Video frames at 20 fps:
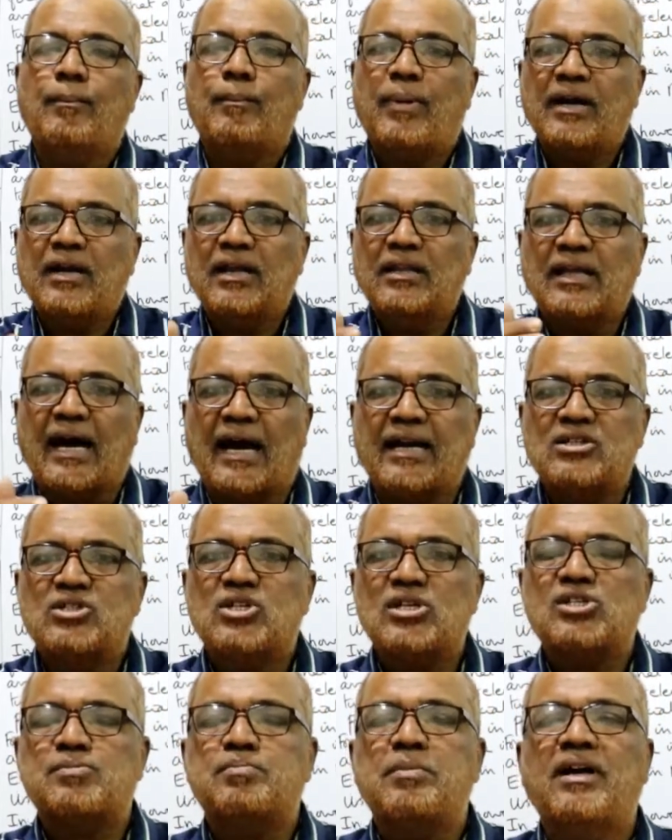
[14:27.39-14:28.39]
But in the
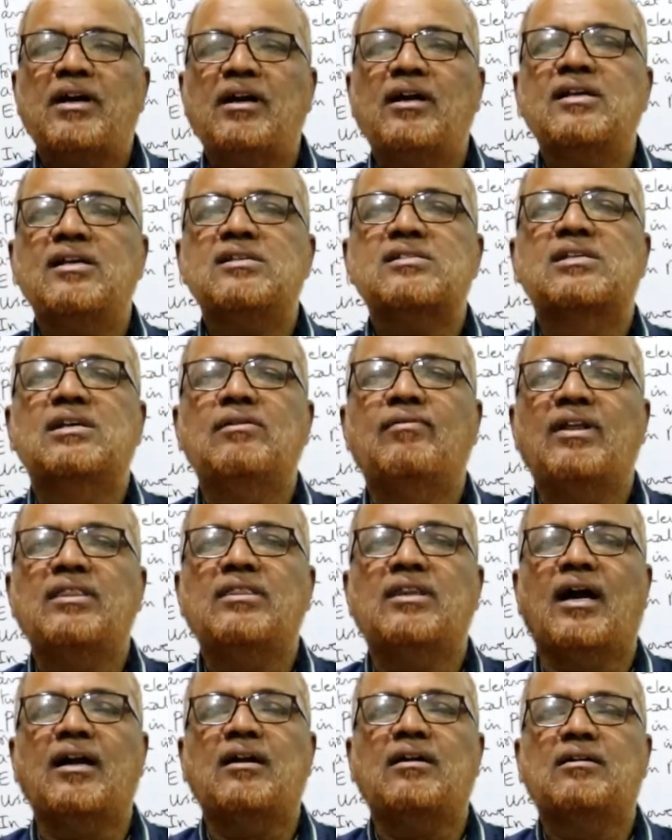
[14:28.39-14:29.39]
adjustment it is
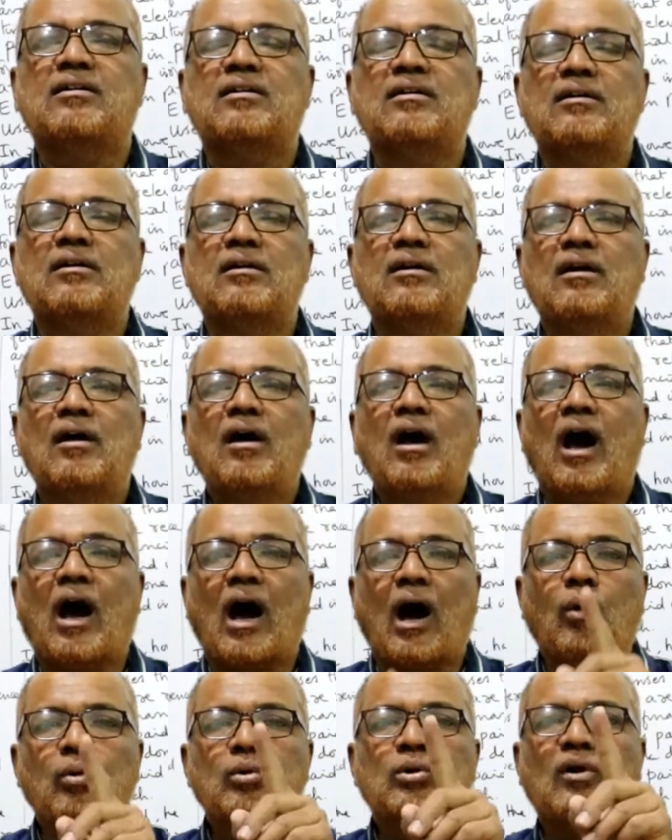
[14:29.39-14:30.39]
given that
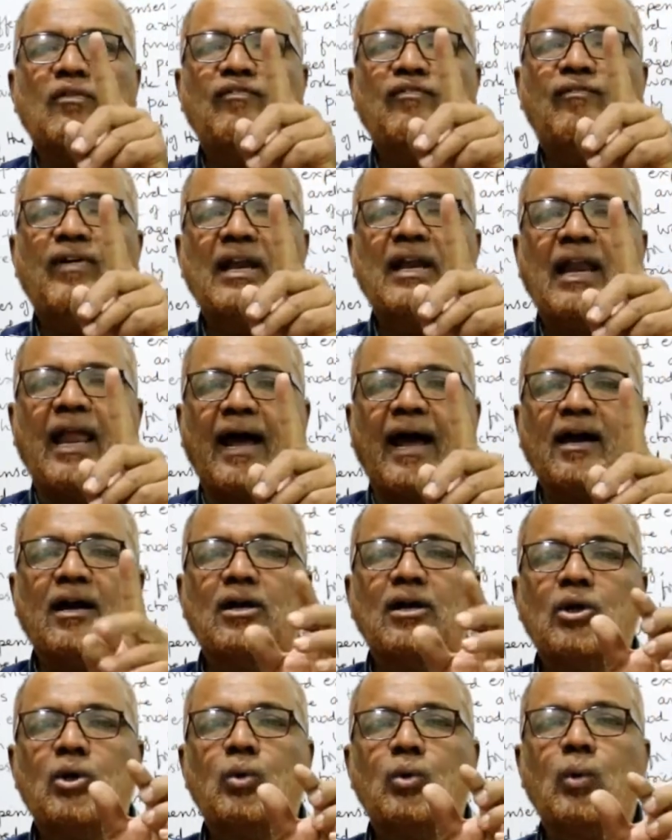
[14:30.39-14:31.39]
out of 1
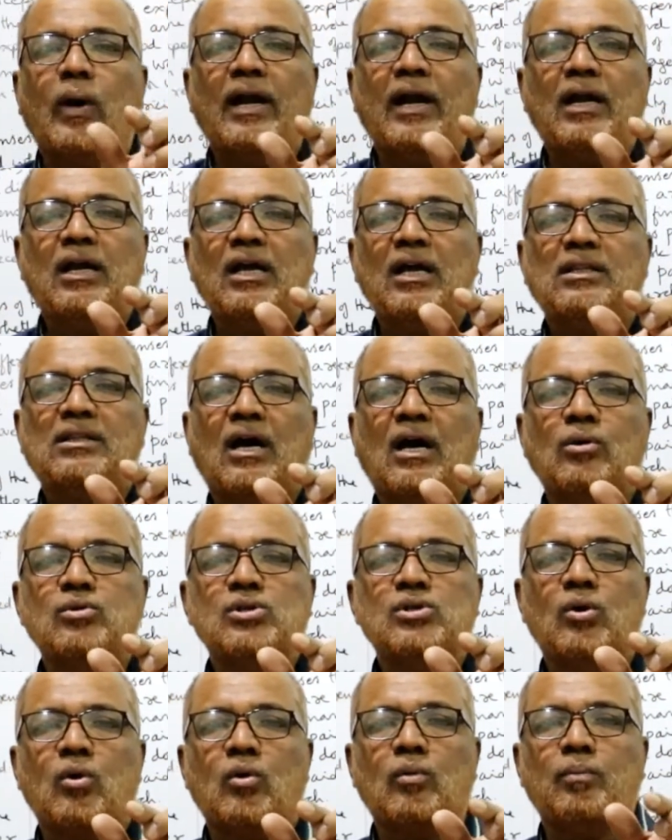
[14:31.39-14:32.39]
lakh,
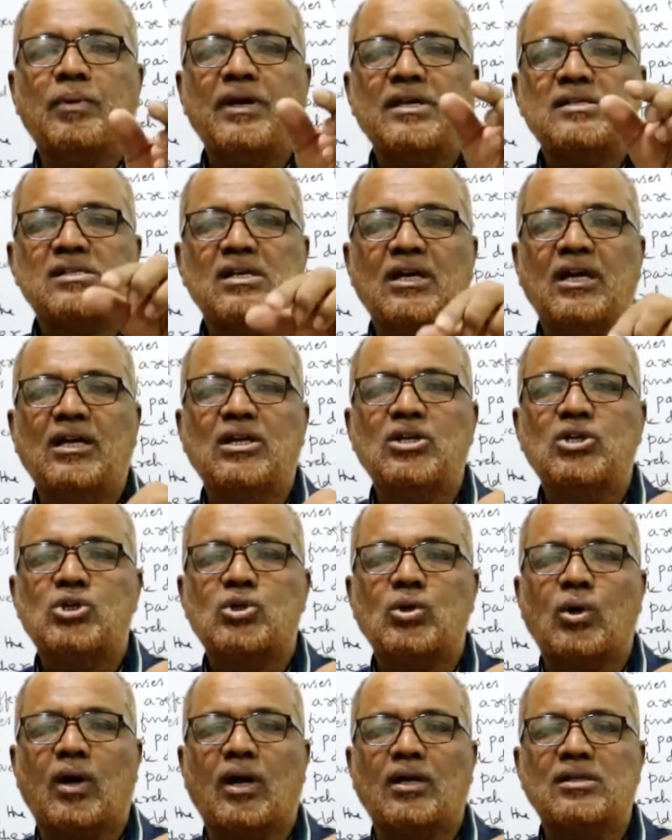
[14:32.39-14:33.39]
20,000 rupees
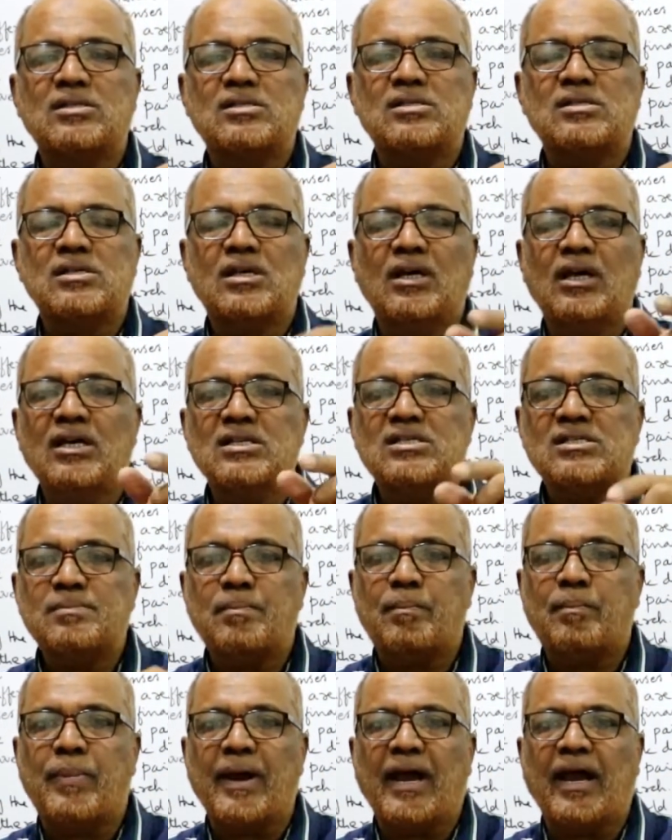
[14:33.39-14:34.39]
insurance
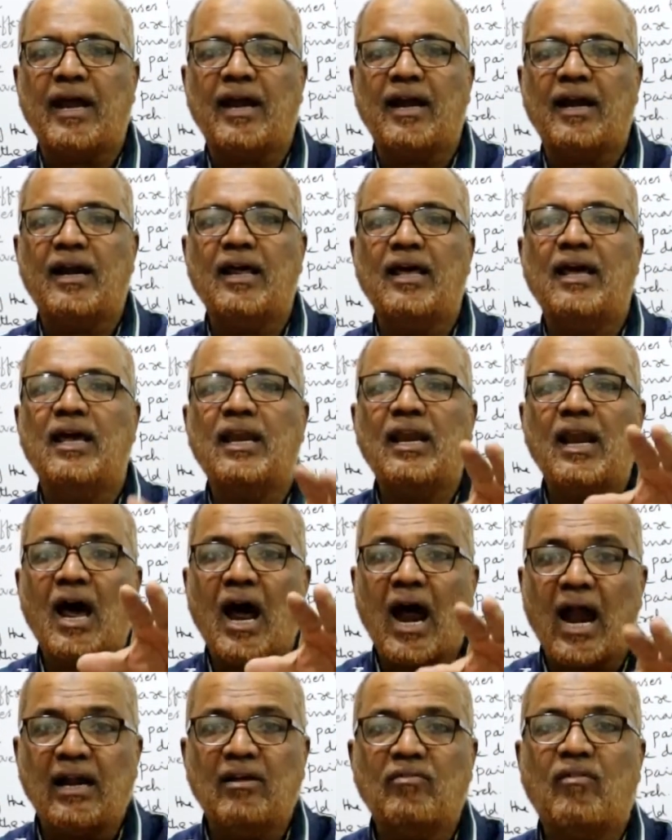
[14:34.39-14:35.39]
is paid
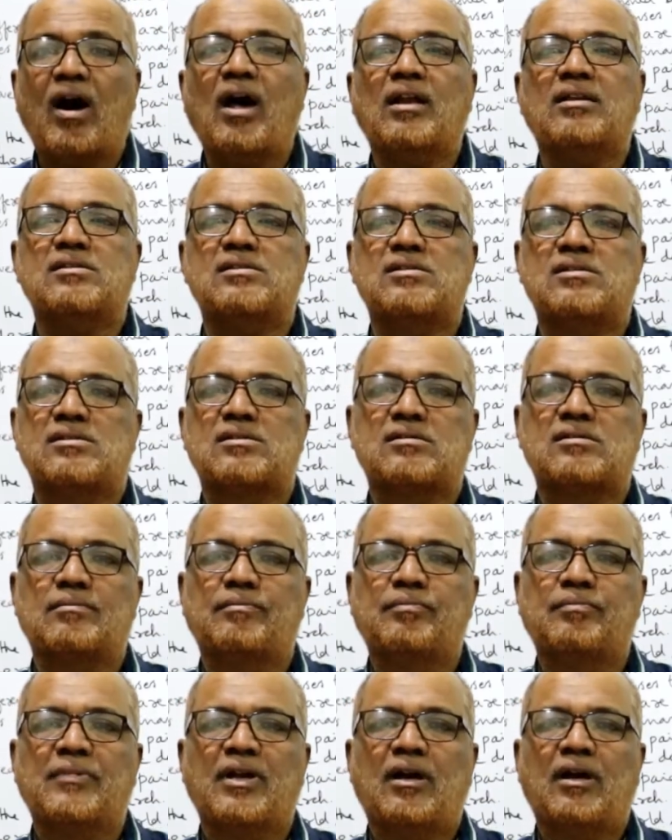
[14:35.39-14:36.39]
in
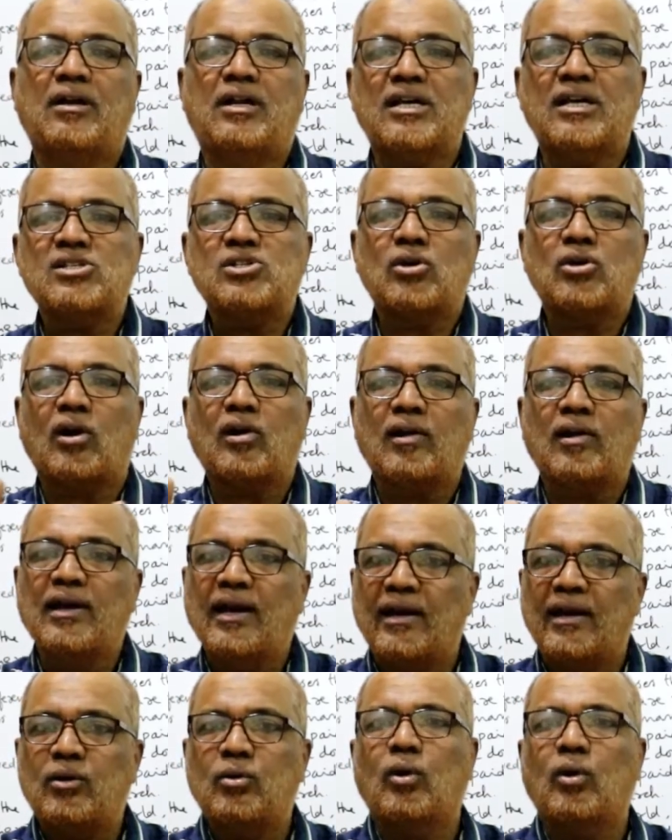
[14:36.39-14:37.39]
advance. Does not
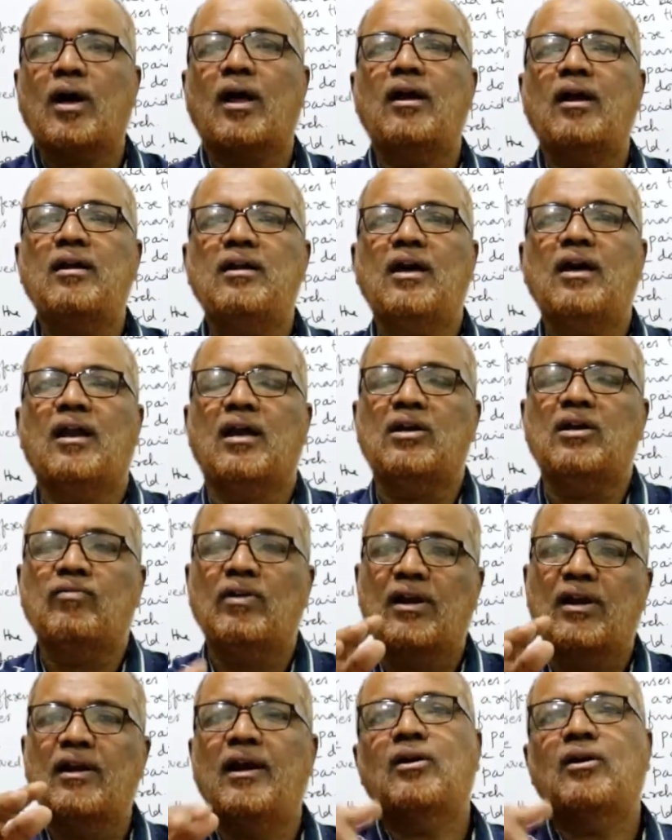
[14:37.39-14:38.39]
relate to current year, it
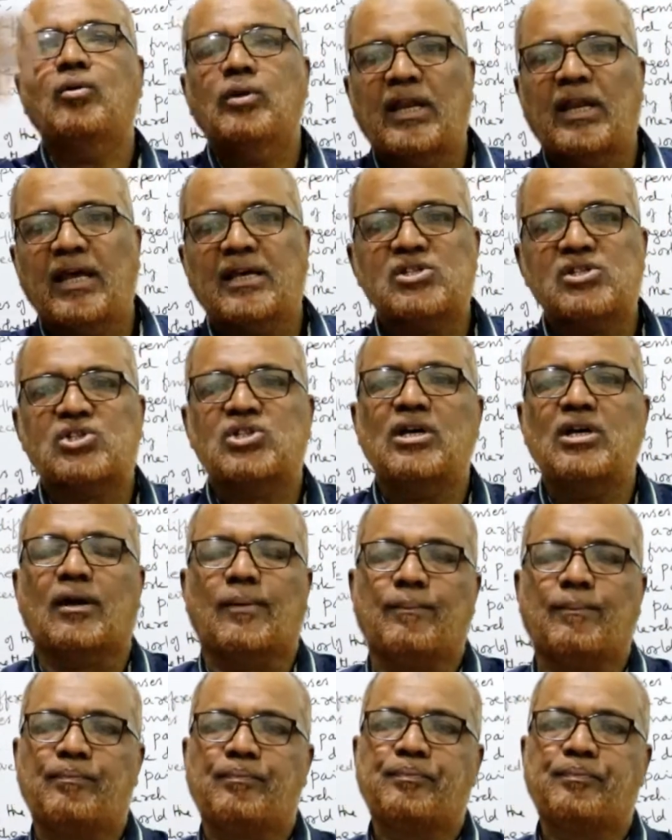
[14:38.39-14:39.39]
will relate to the next year.